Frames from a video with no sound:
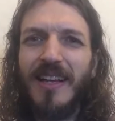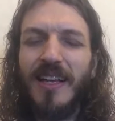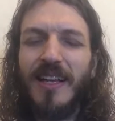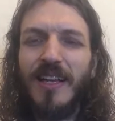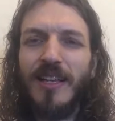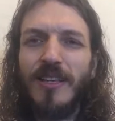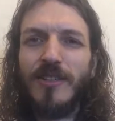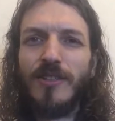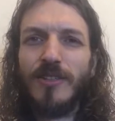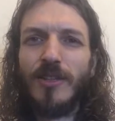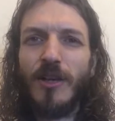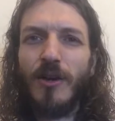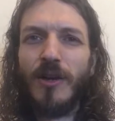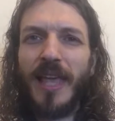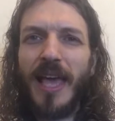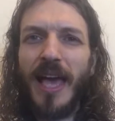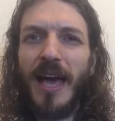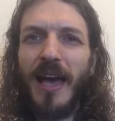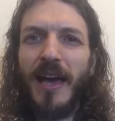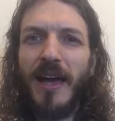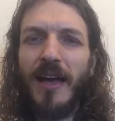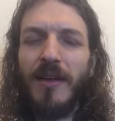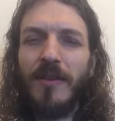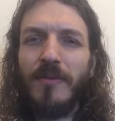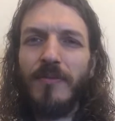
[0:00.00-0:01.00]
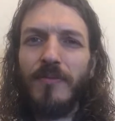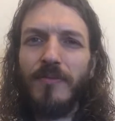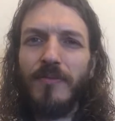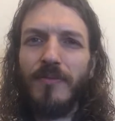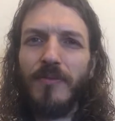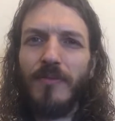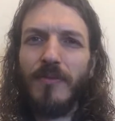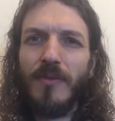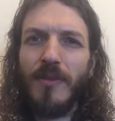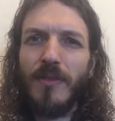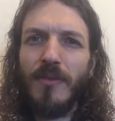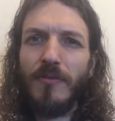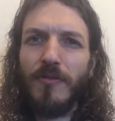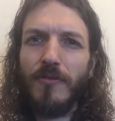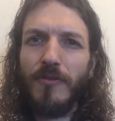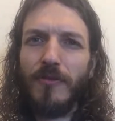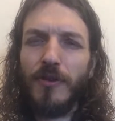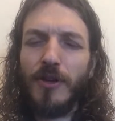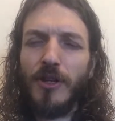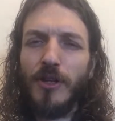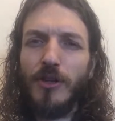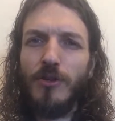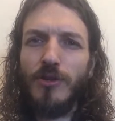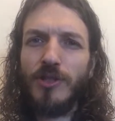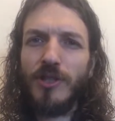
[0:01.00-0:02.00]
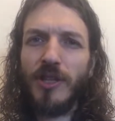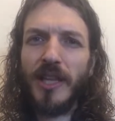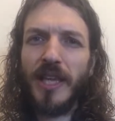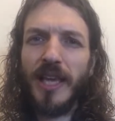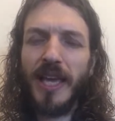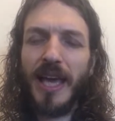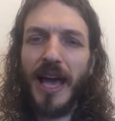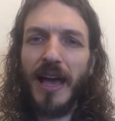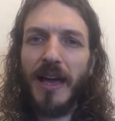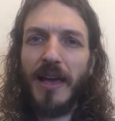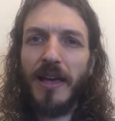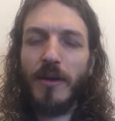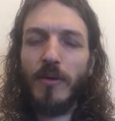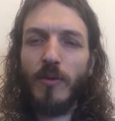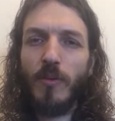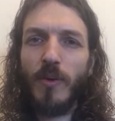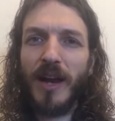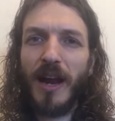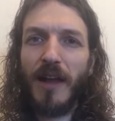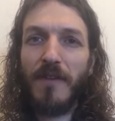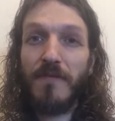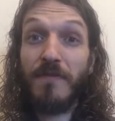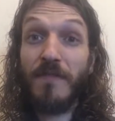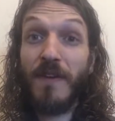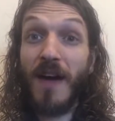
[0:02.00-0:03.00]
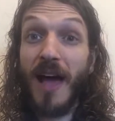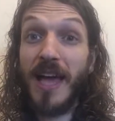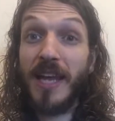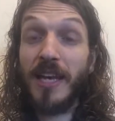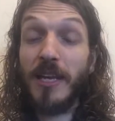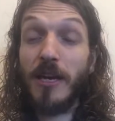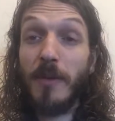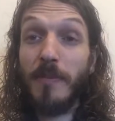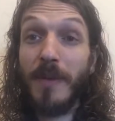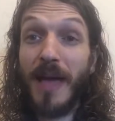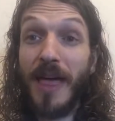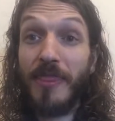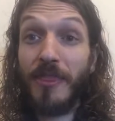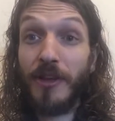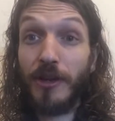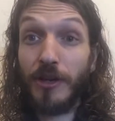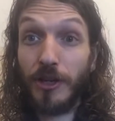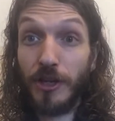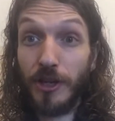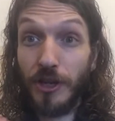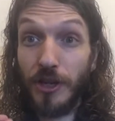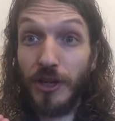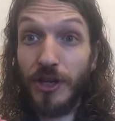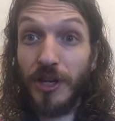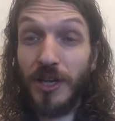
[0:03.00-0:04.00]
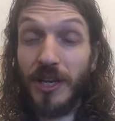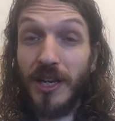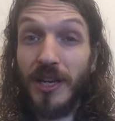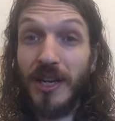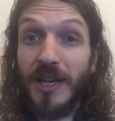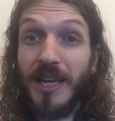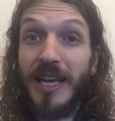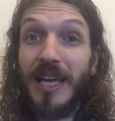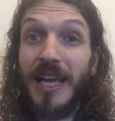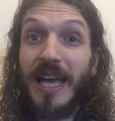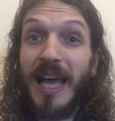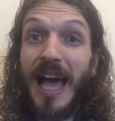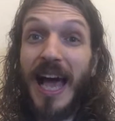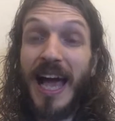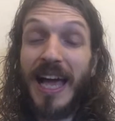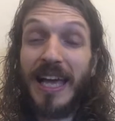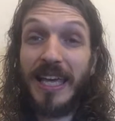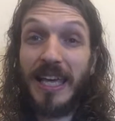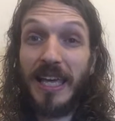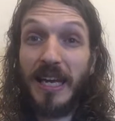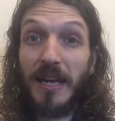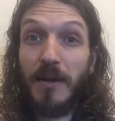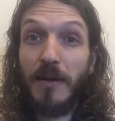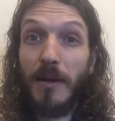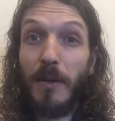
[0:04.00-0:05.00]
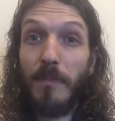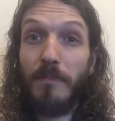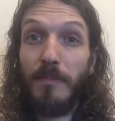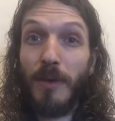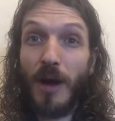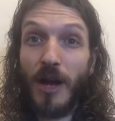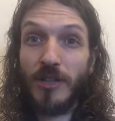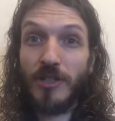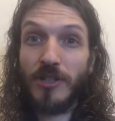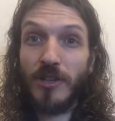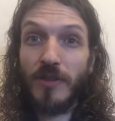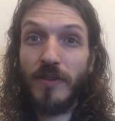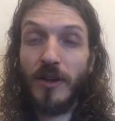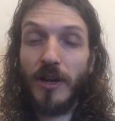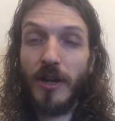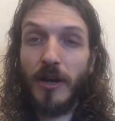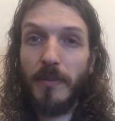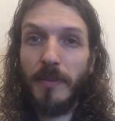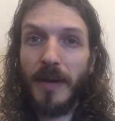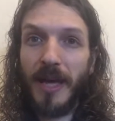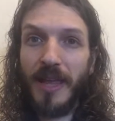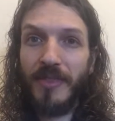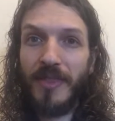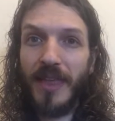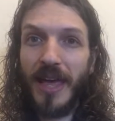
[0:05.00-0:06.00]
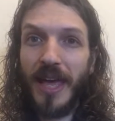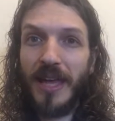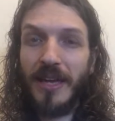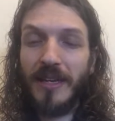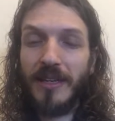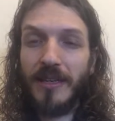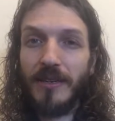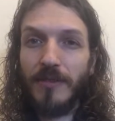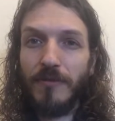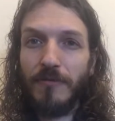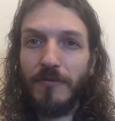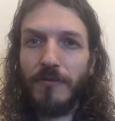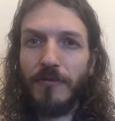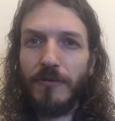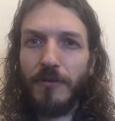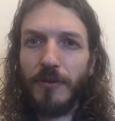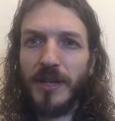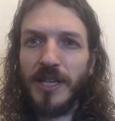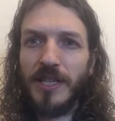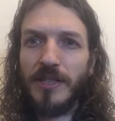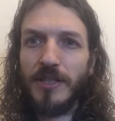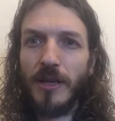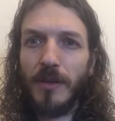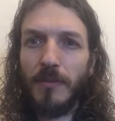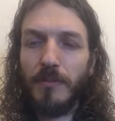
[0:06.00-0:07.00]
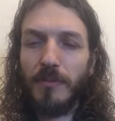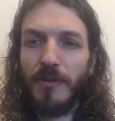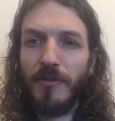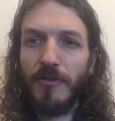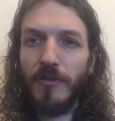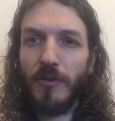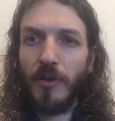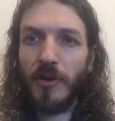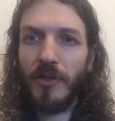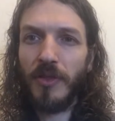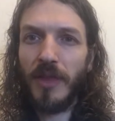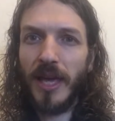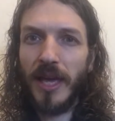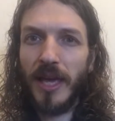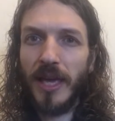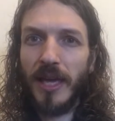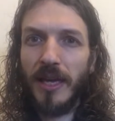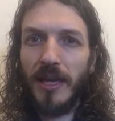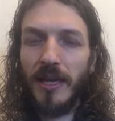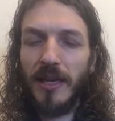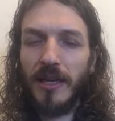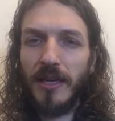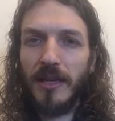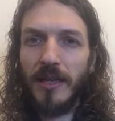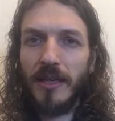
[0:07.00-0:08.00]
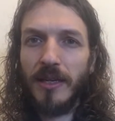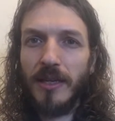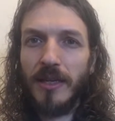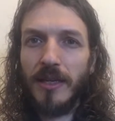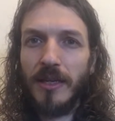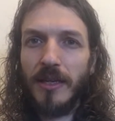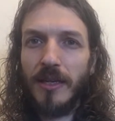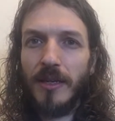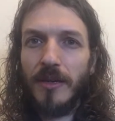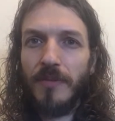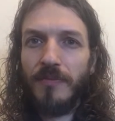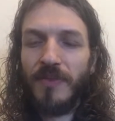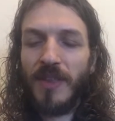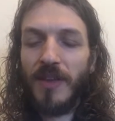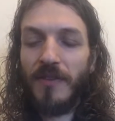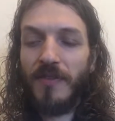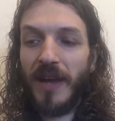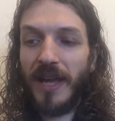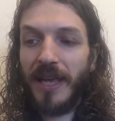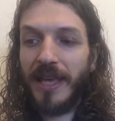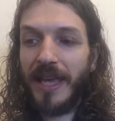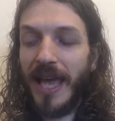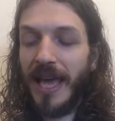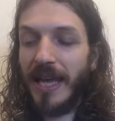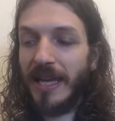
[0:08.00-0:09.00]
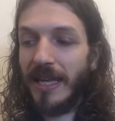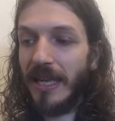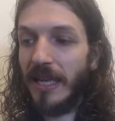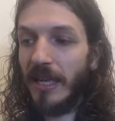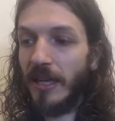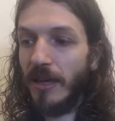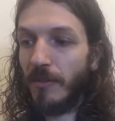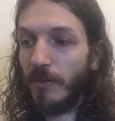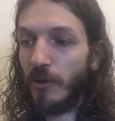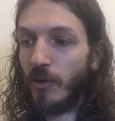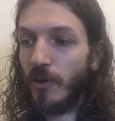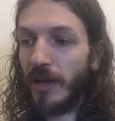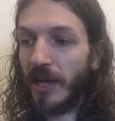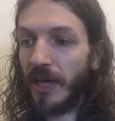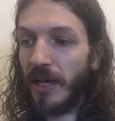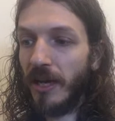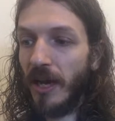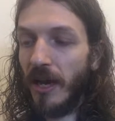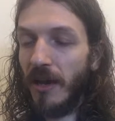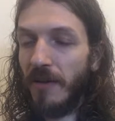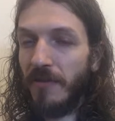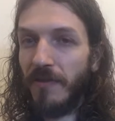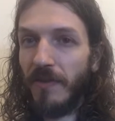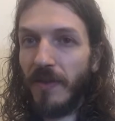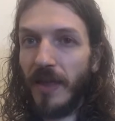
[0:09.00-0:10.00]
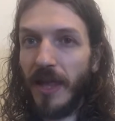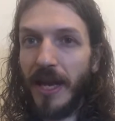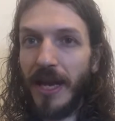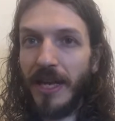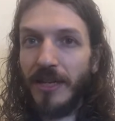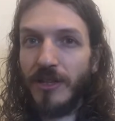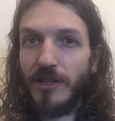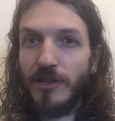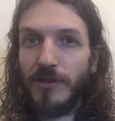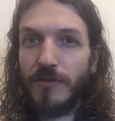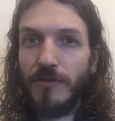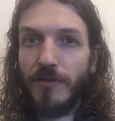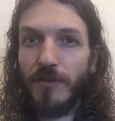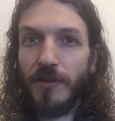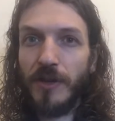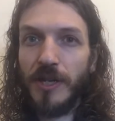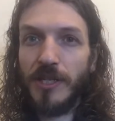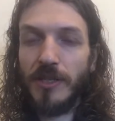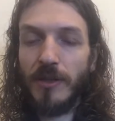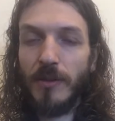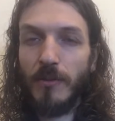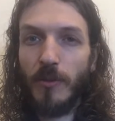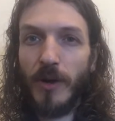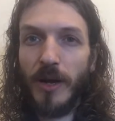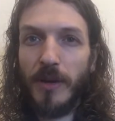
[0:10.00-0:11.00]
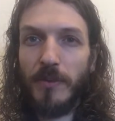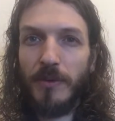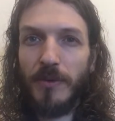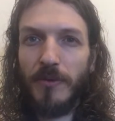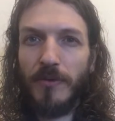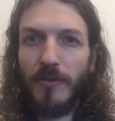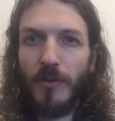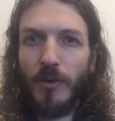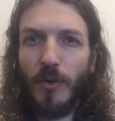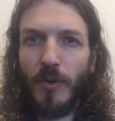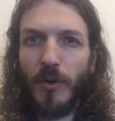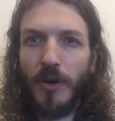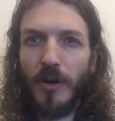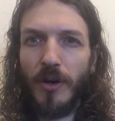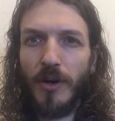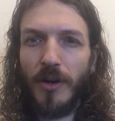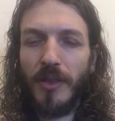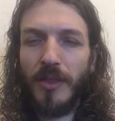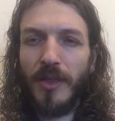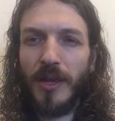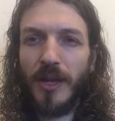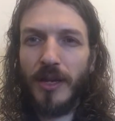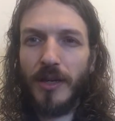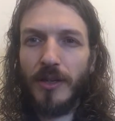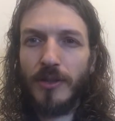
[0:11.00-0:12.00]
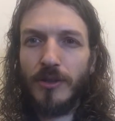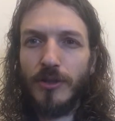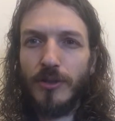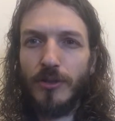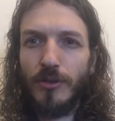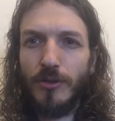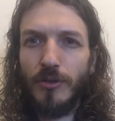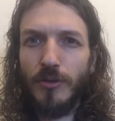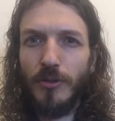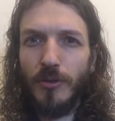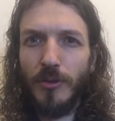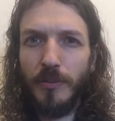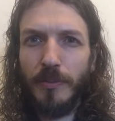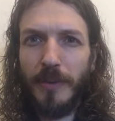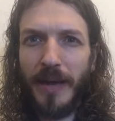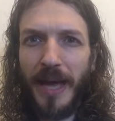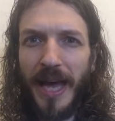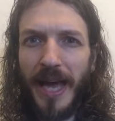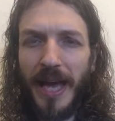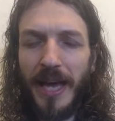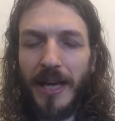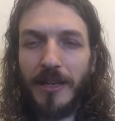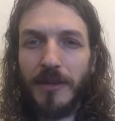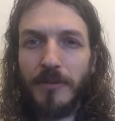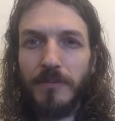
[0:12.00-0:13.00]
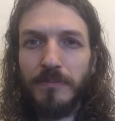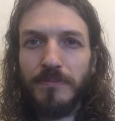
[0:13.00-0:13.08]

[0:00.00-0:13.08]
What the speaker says: So yeah, usually when I find them and they're good, I get a bunch of them and then freeze them before if I can't eat them quick enough, then I just freeze them right before they're too bad.